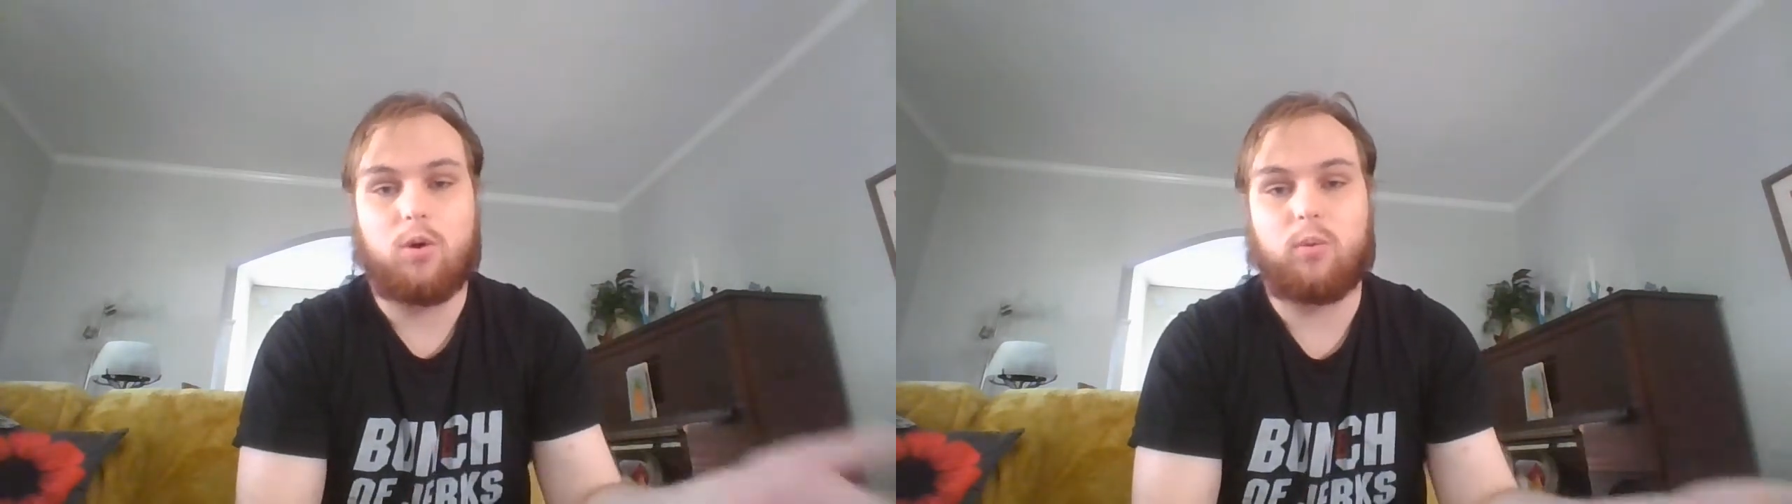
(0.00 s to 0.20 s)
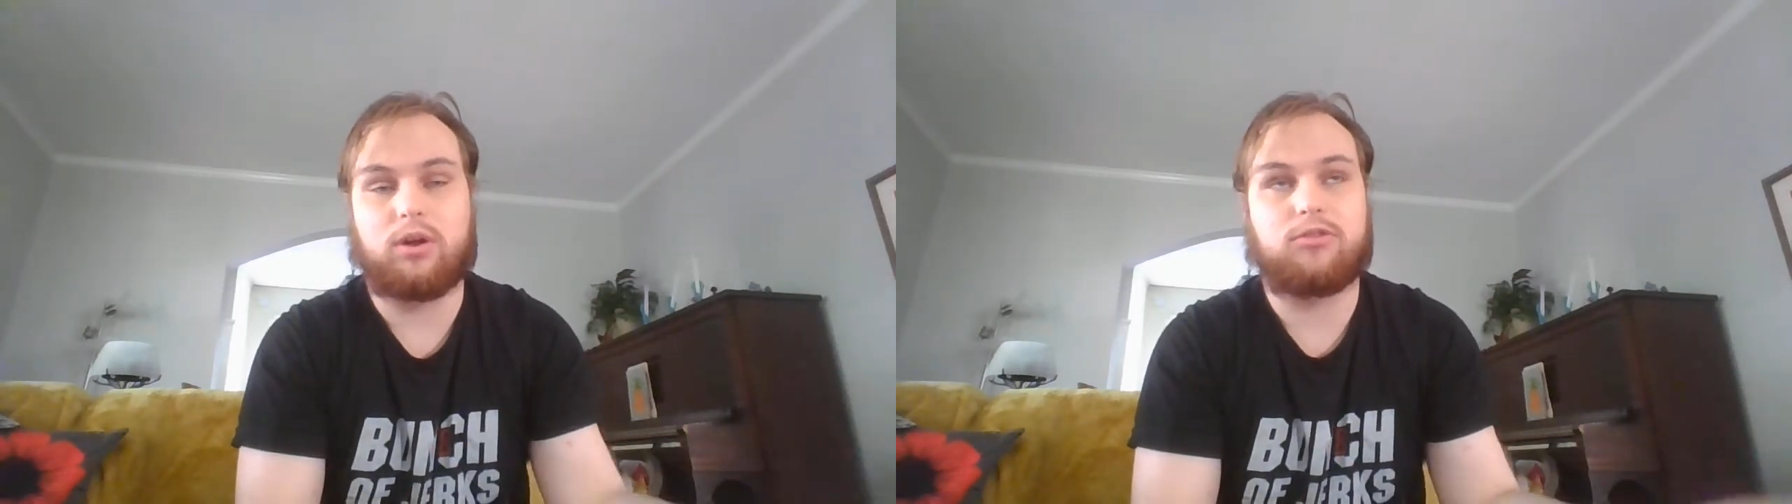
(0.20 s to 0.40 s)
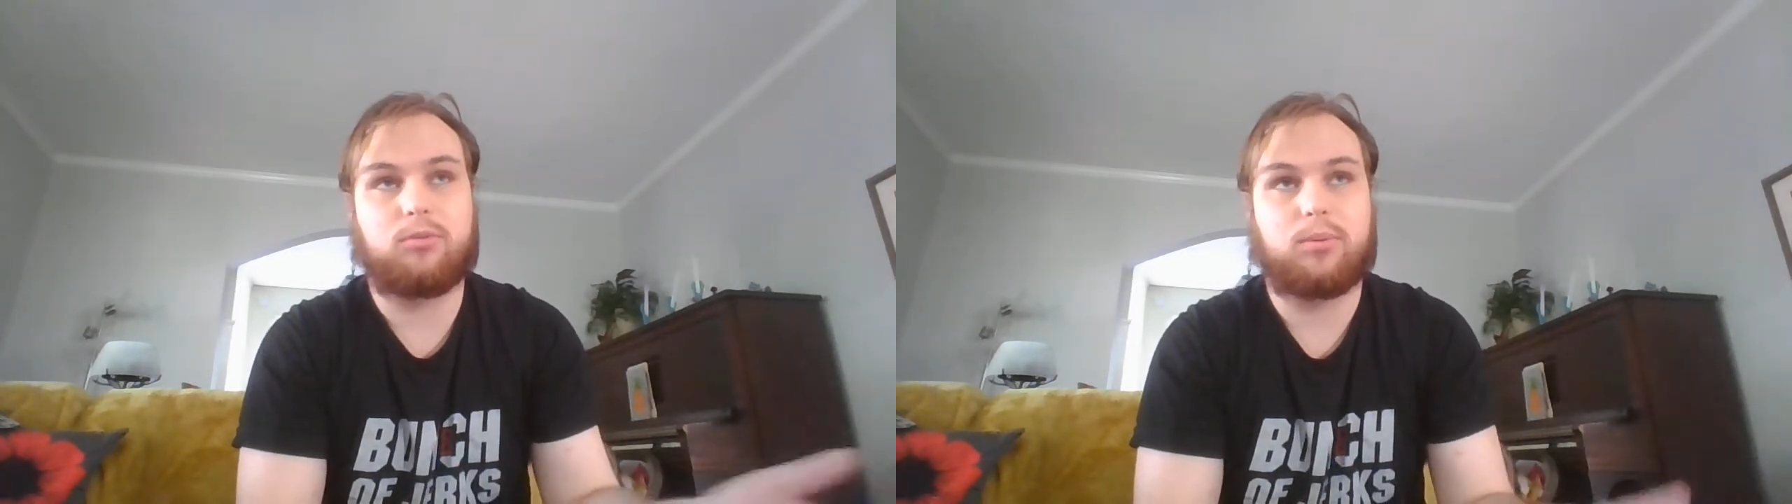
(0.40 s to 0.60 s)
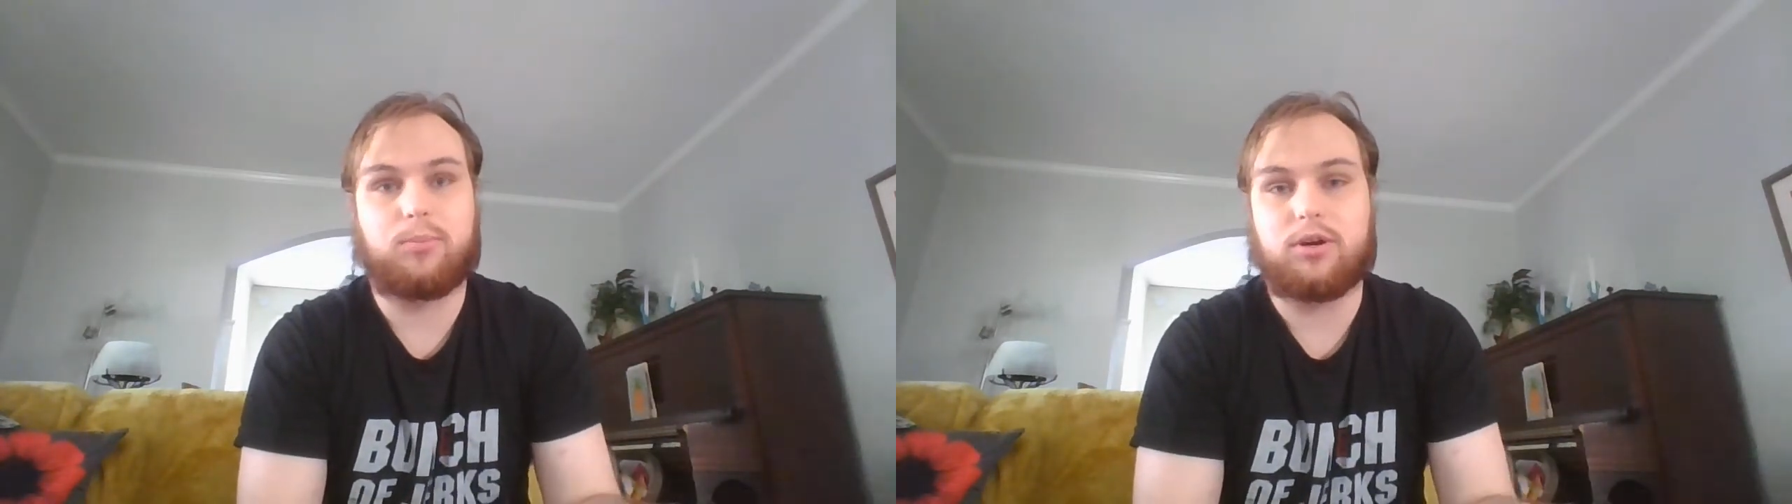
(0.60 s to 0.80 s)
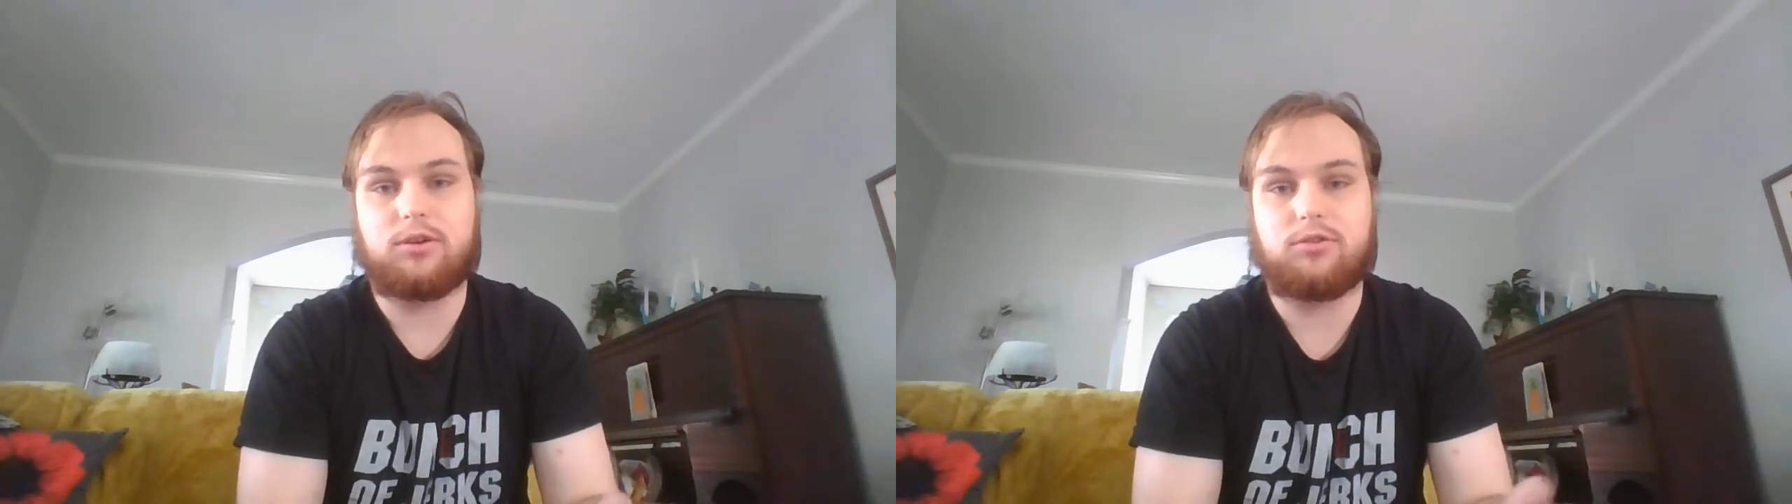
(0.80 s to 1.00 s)
what someone
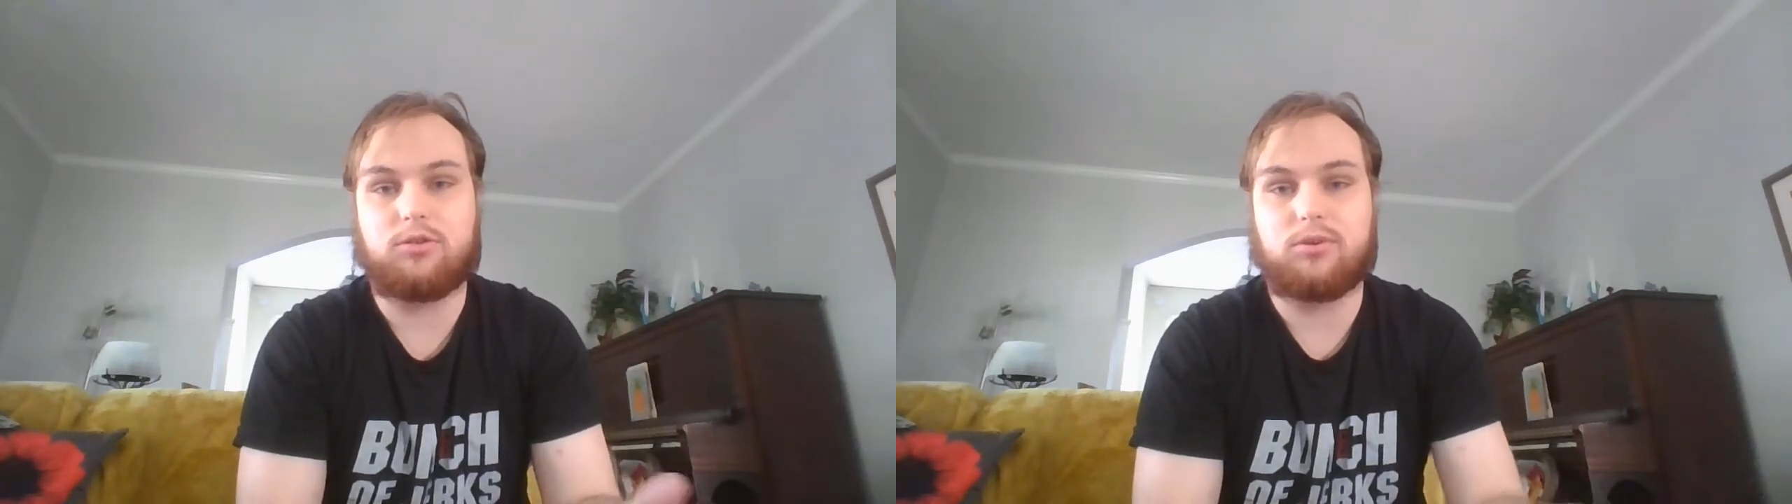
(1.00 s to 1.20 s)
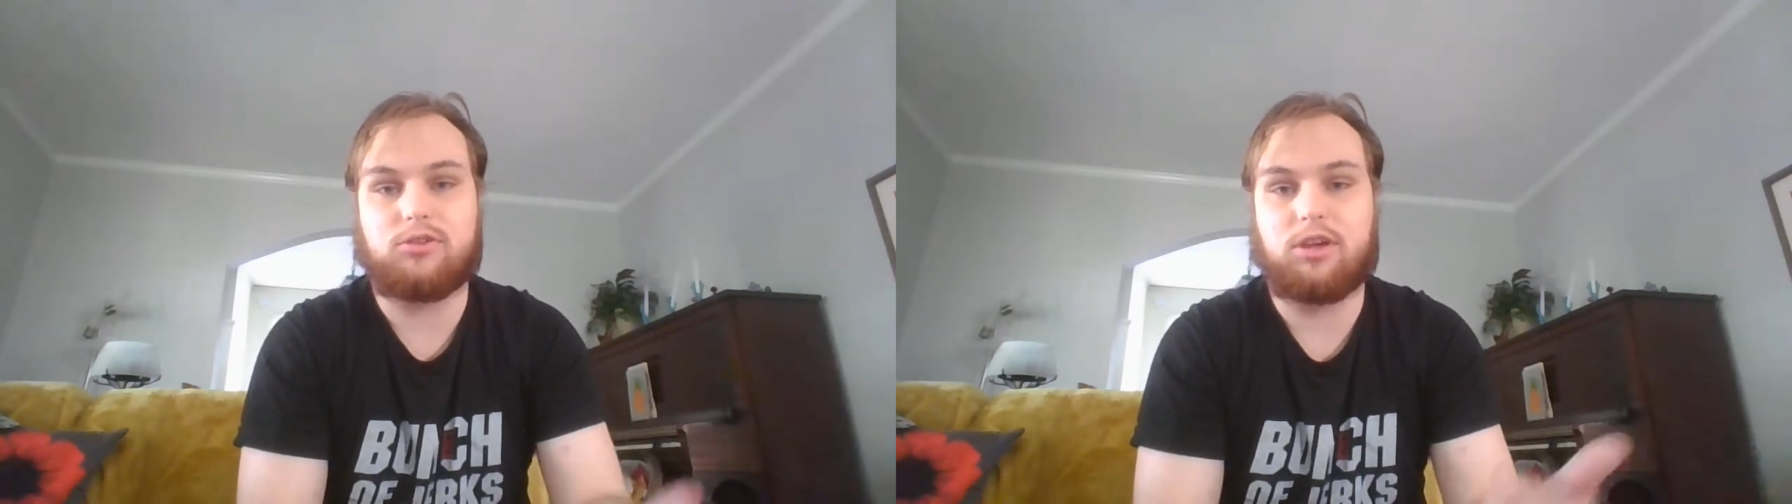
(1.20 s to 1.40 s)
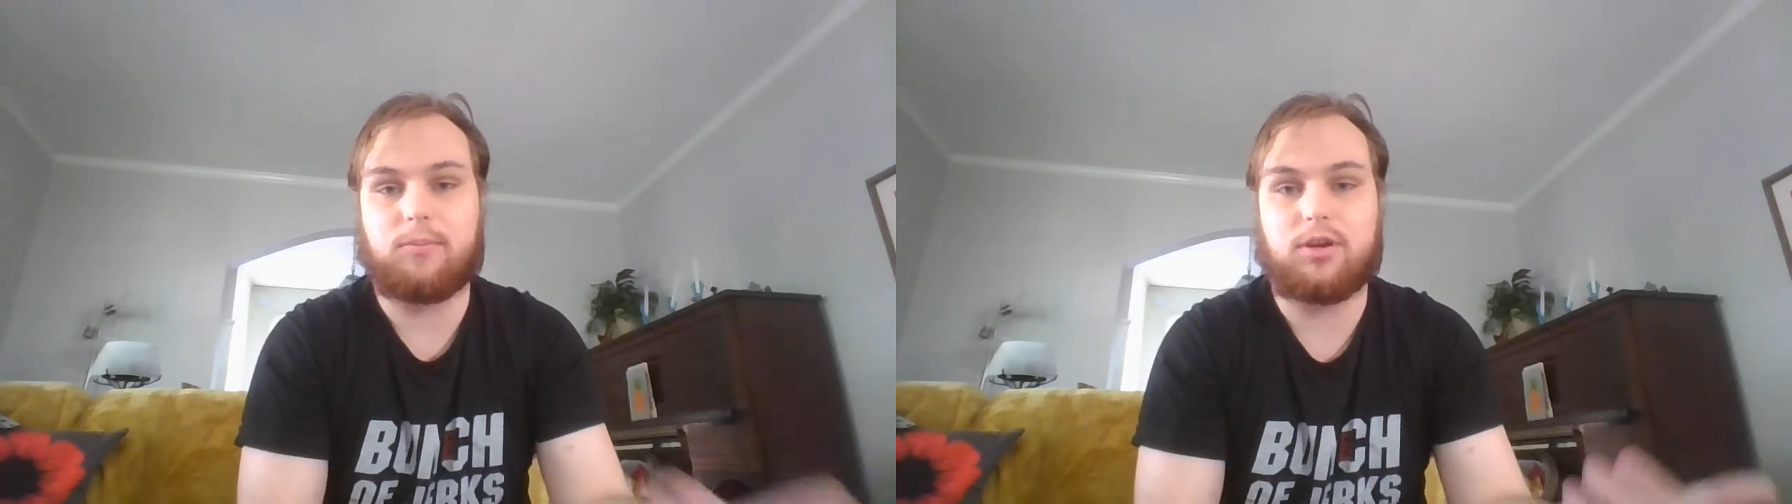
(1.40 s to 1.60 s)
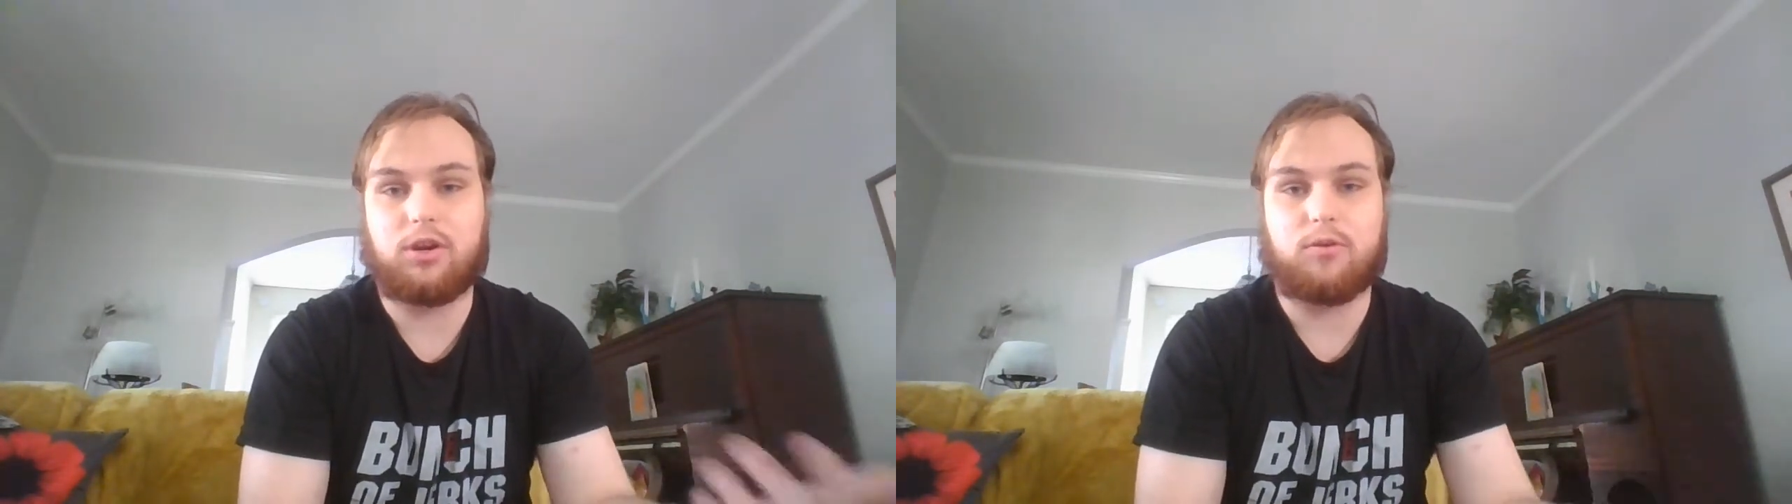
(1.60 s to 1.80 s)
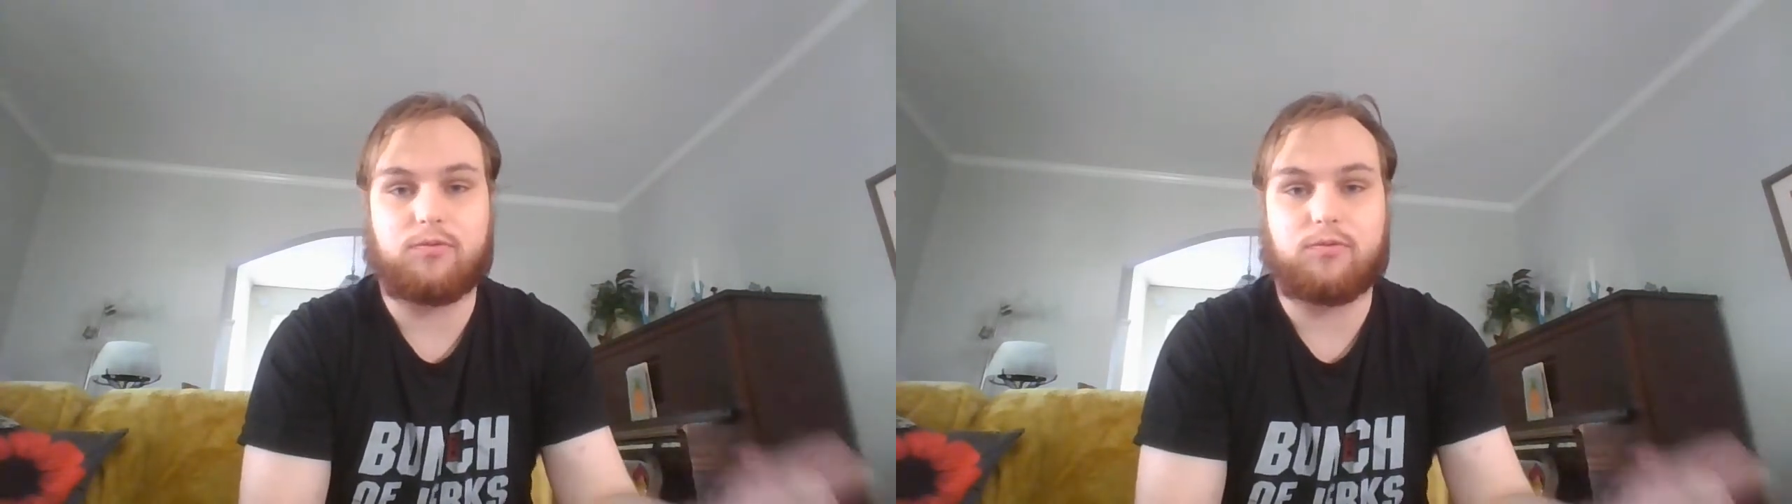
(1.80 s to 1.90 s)
brings to a team can go